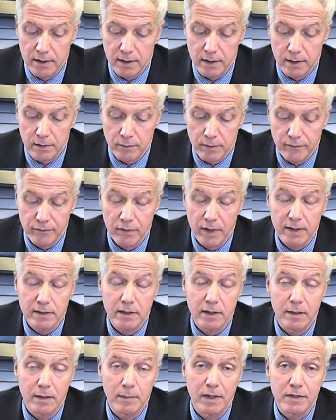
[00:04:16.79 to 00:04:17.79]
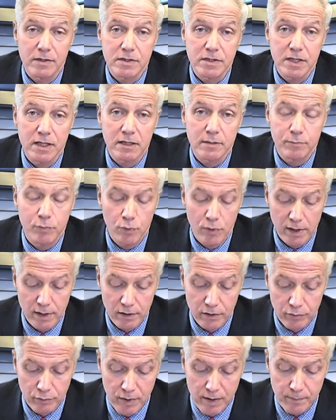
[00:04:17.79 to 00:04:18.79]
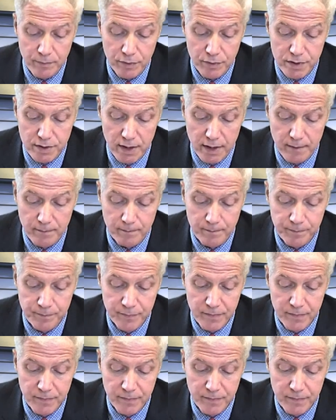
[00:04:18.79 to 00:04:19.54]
reflecting about 6.3%.